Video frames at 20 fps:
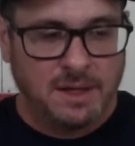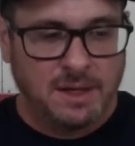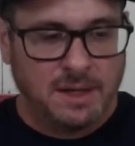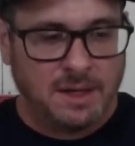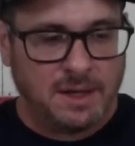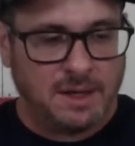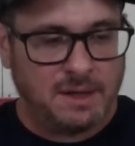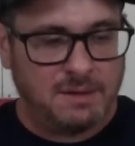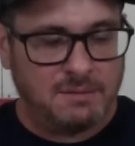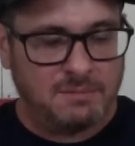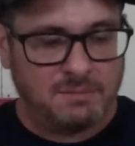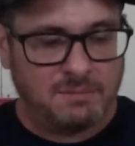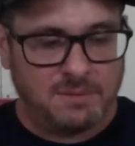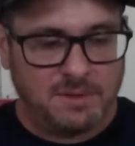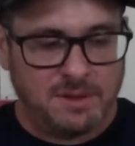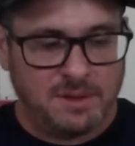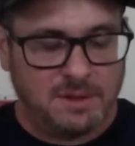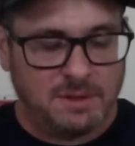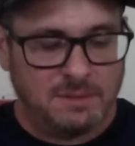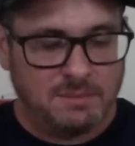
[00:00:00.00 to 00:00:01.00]
And
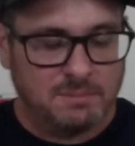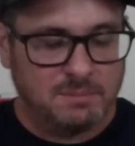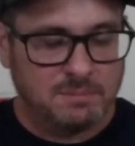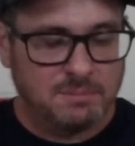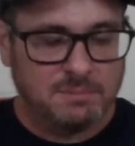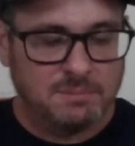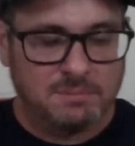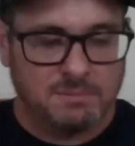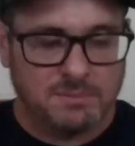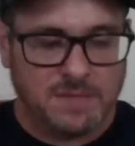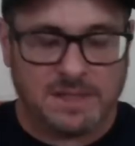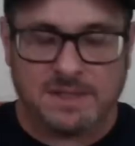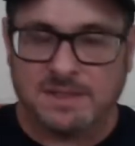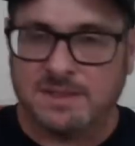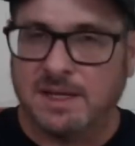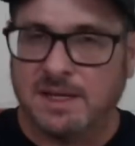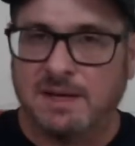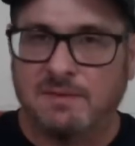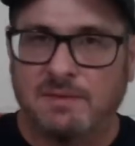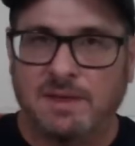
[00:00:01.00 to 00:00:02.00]
like I
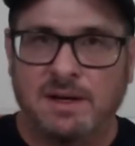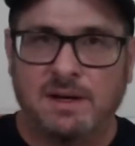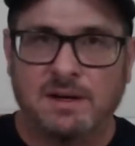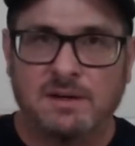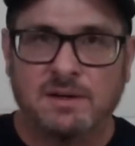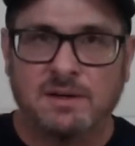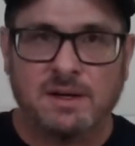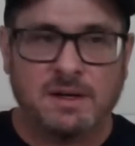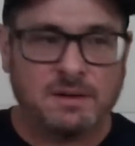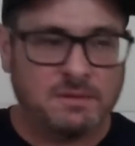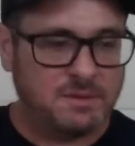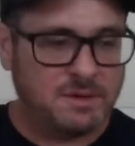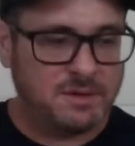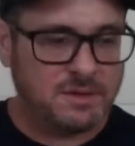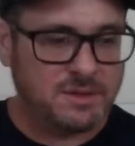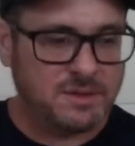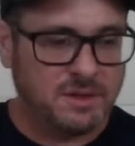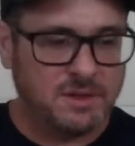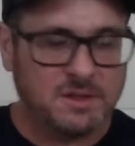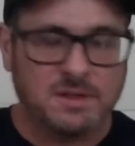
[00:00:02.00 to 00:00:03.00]
said, if they are
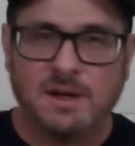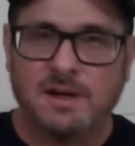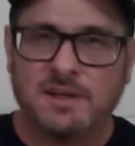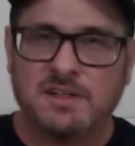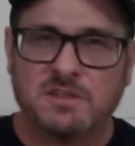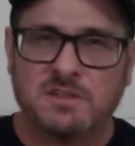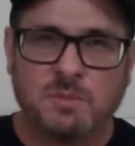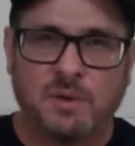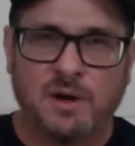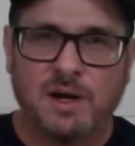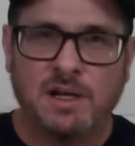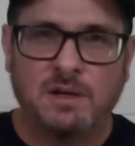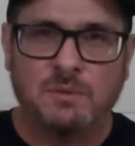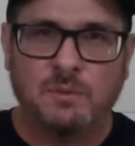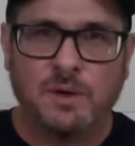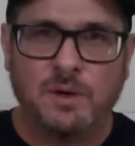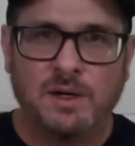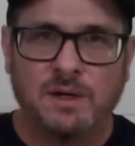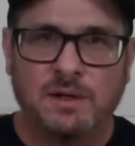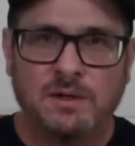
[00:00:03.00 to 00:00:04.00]
start not spraying
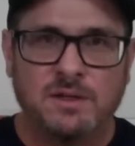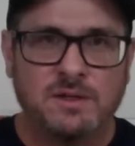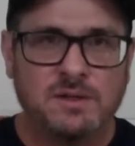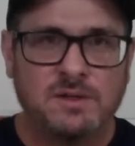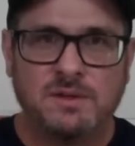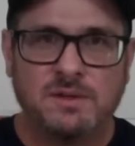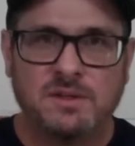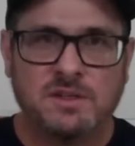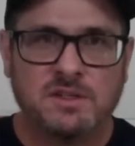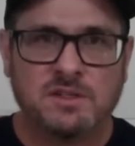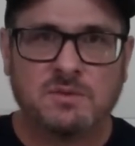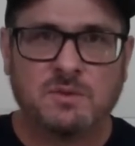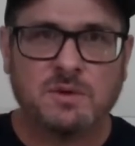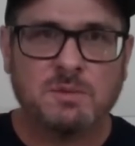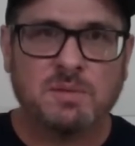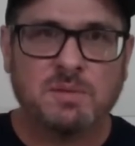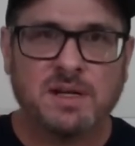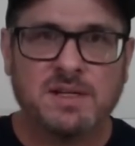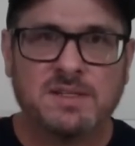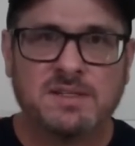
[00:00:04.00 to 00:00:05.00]
well, usually you just
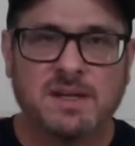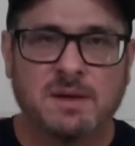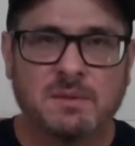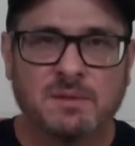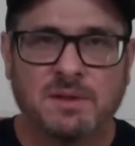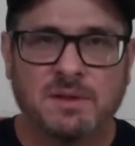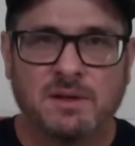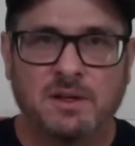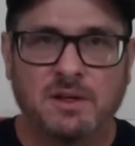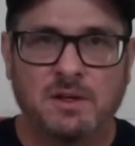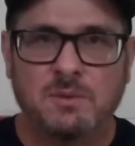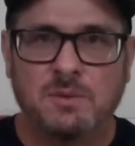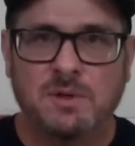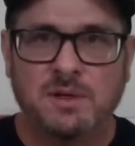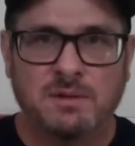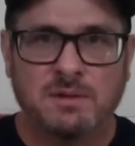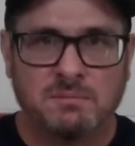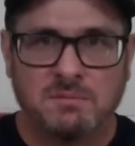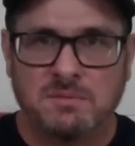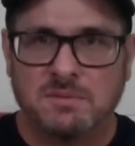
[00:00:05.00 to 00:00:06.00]
replace that with a new
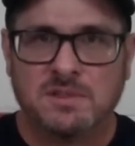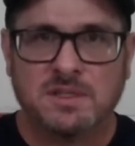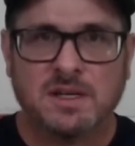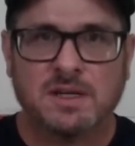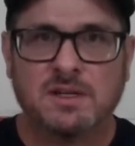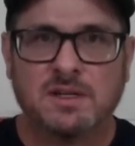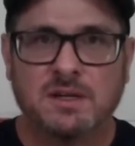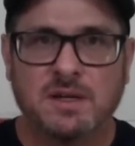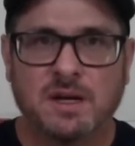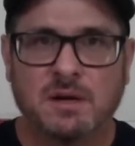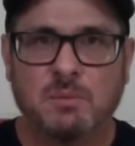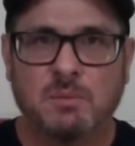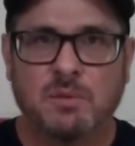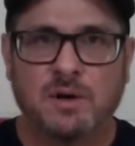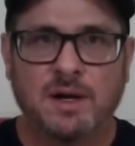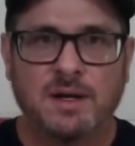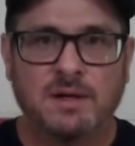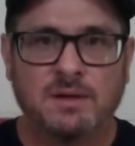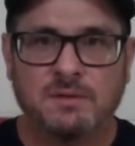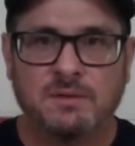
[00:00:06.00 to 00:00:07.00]
one. It's like you got a
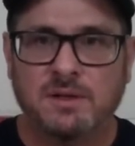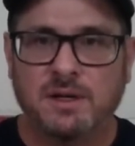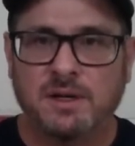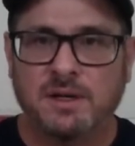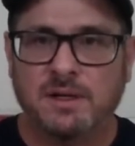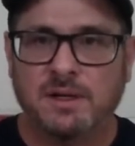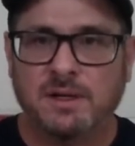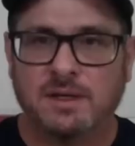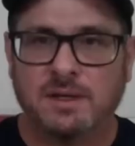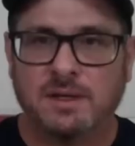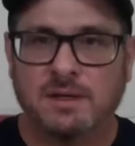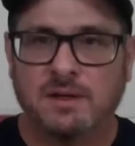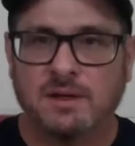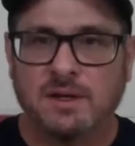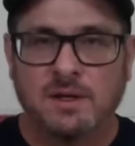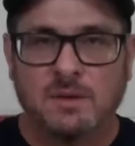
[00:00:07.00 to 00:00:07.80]
brand new gun again.